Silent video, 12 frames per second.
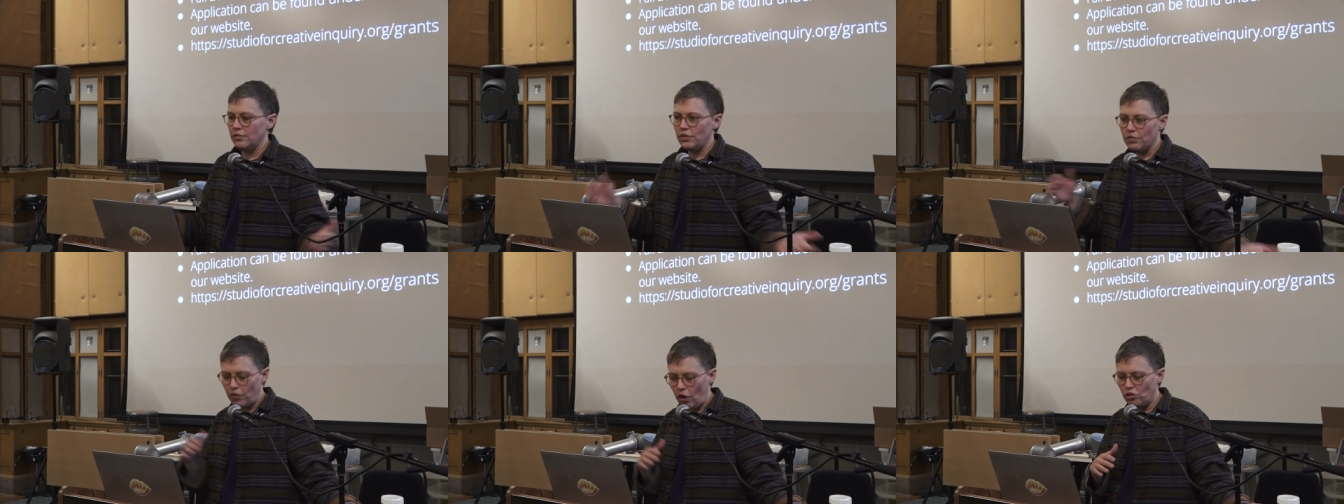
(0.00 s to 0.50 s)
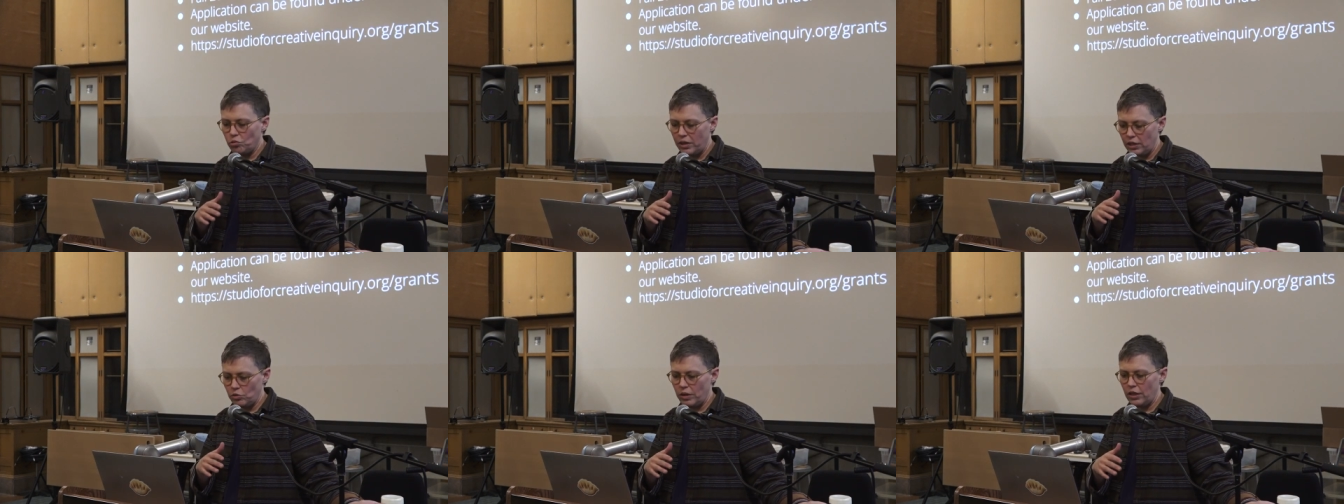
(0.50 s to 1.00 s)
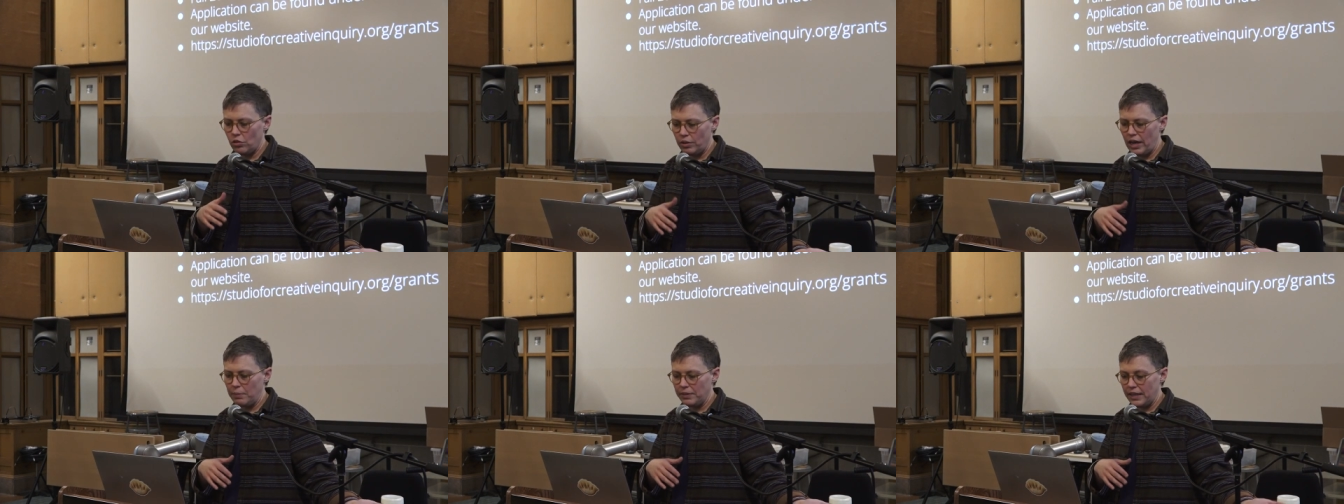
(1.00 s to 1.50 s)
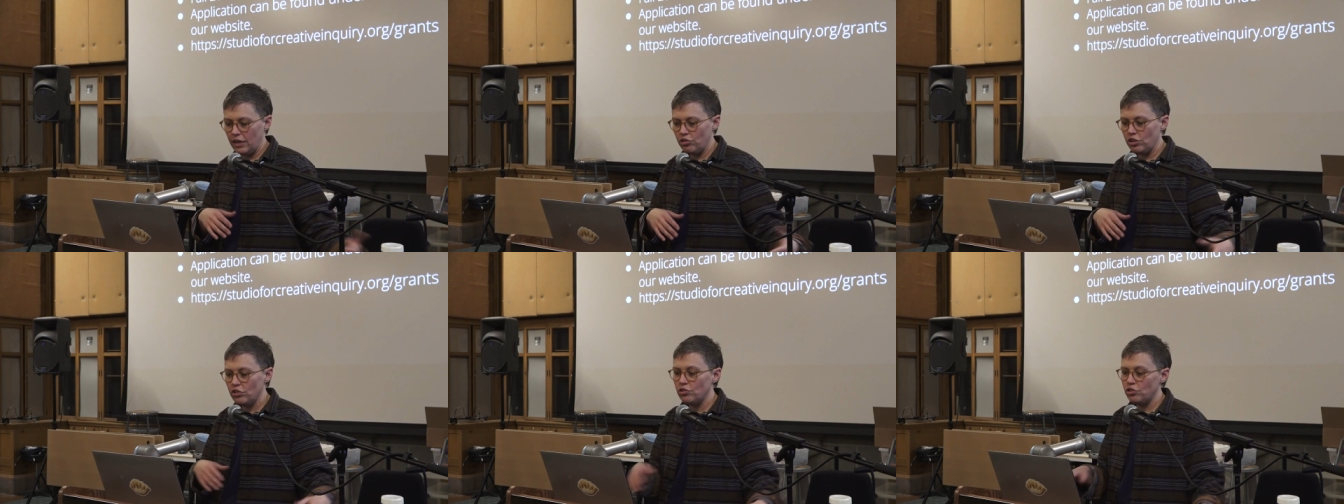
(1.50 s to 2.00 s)
The fall 2023
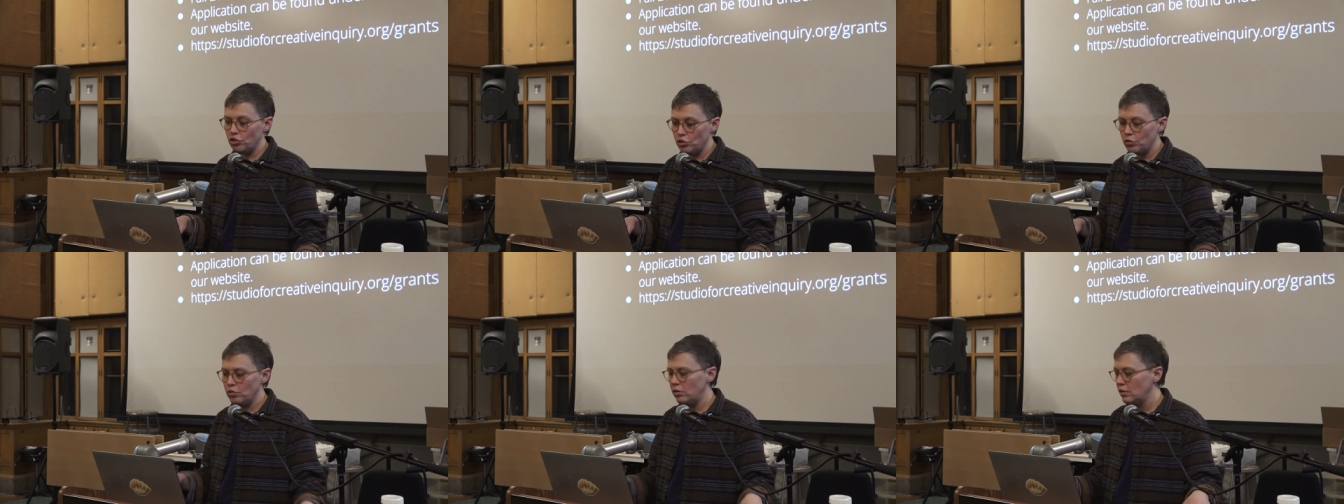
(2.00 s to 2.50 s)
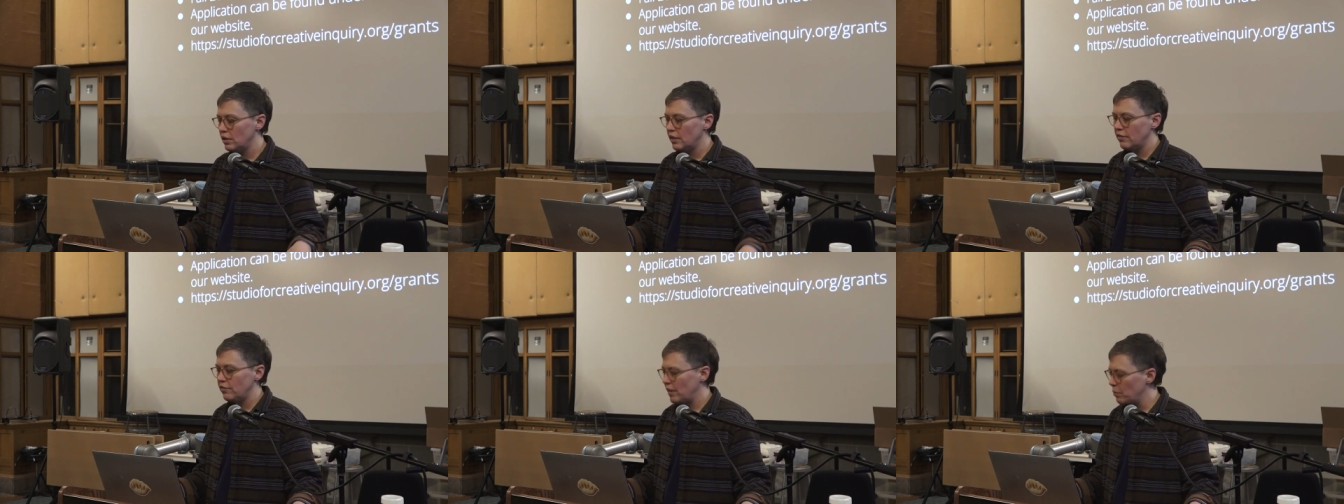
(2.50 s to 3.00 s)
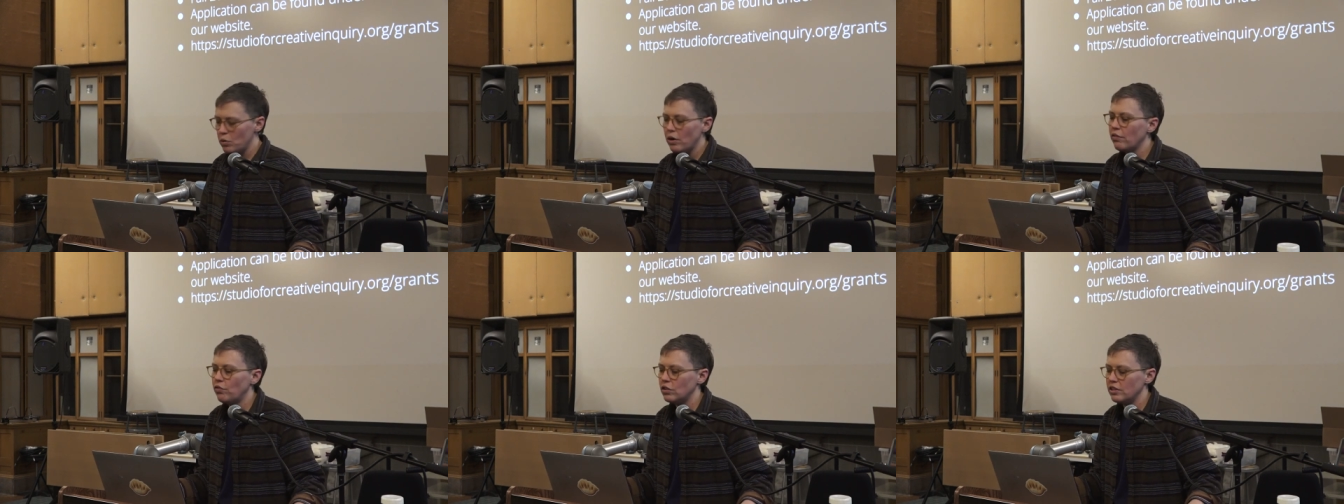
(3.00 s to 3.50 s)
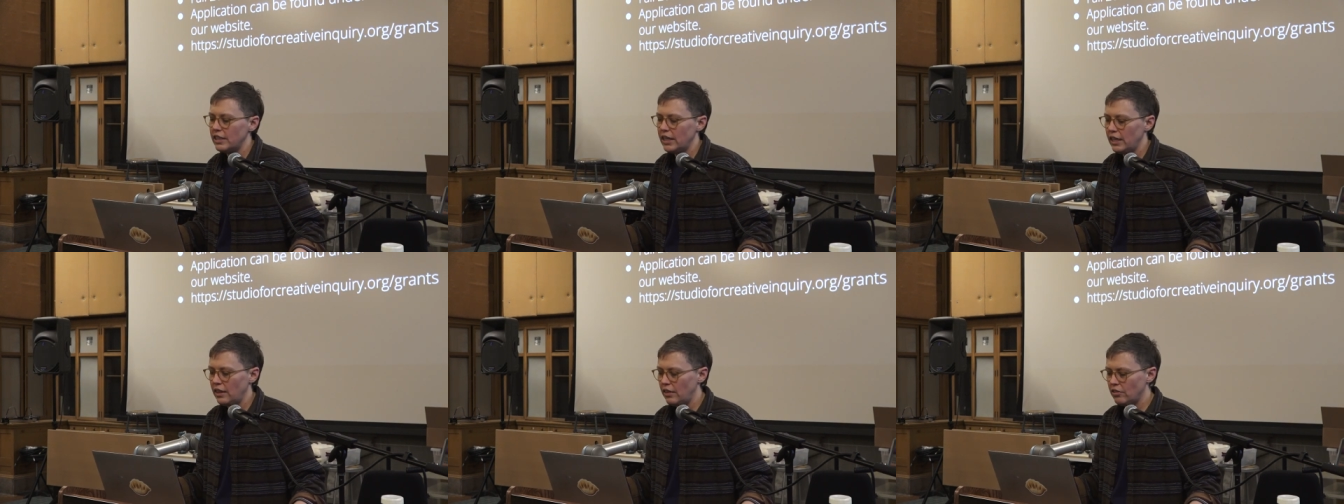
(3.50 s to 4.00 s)
application is due February
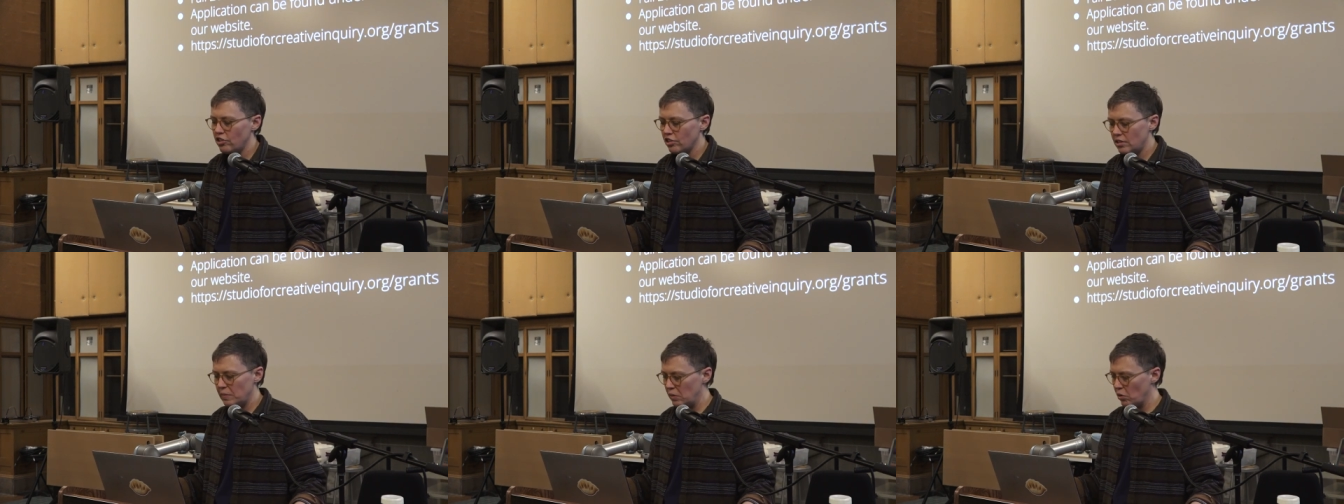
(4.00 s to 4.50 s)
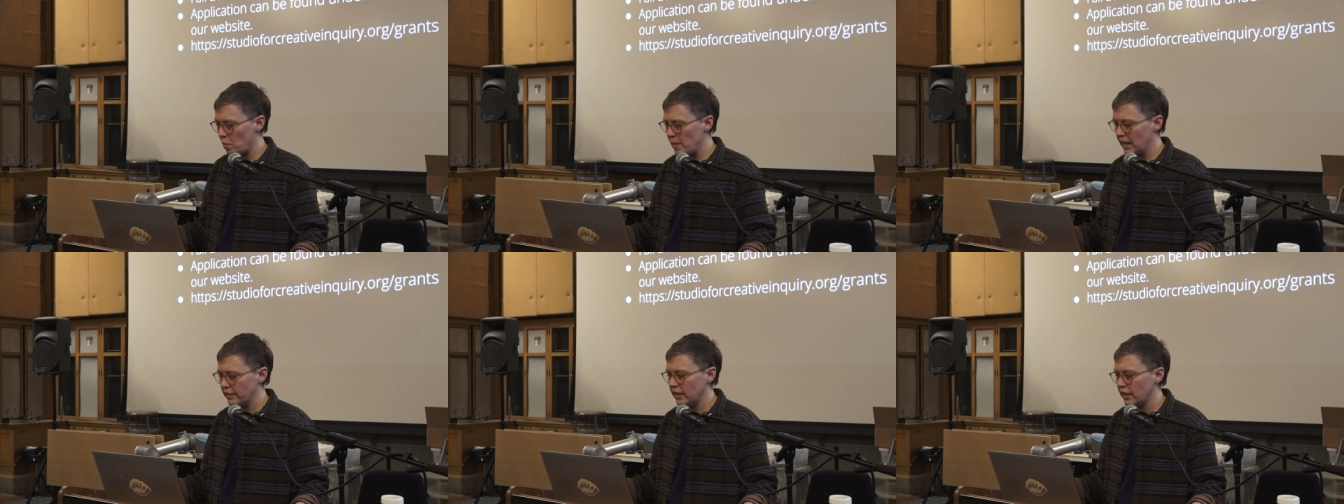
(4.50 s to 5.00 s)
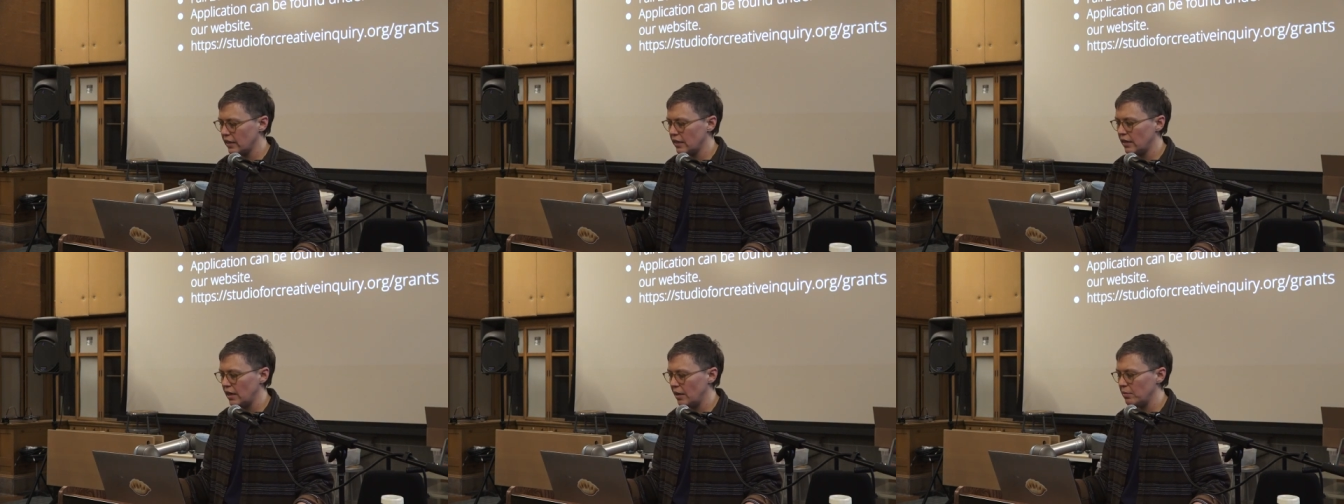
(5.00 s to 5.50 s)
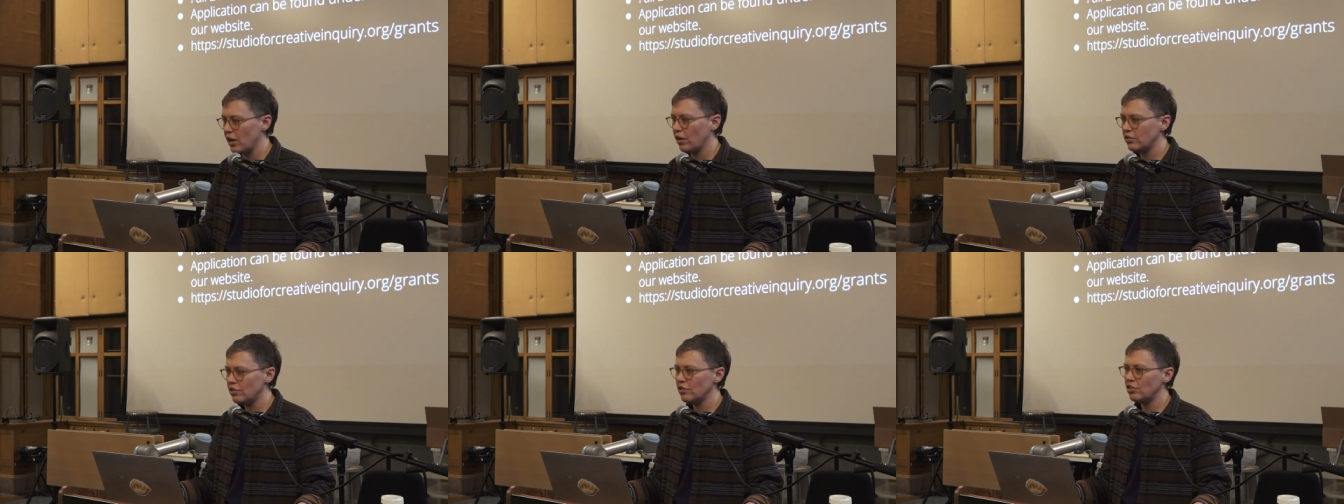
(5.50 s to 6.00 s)
14th, just to be romantic, and
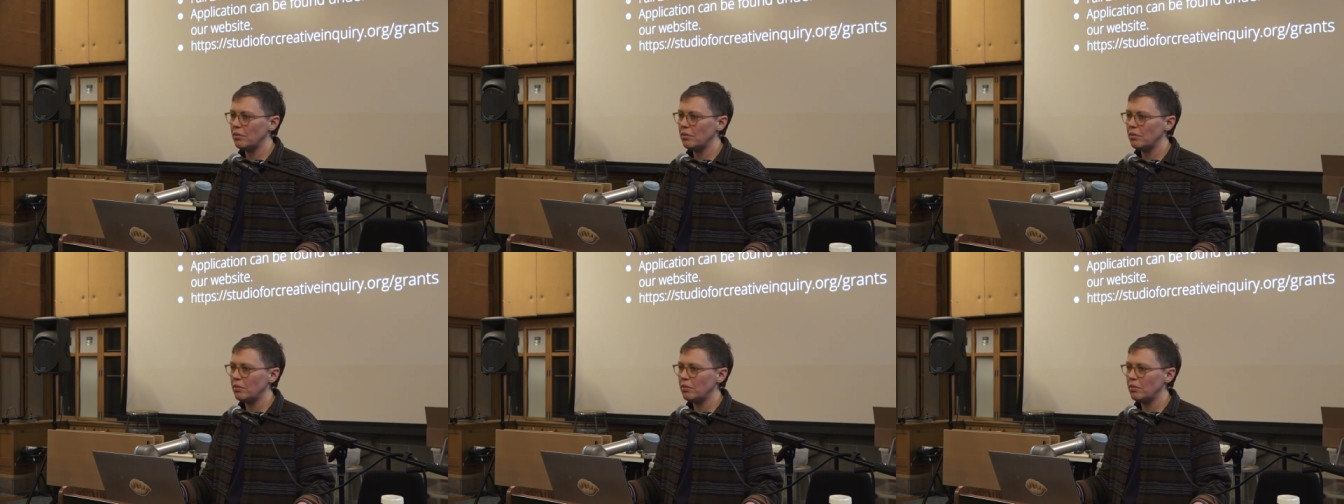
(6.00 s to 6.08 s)
also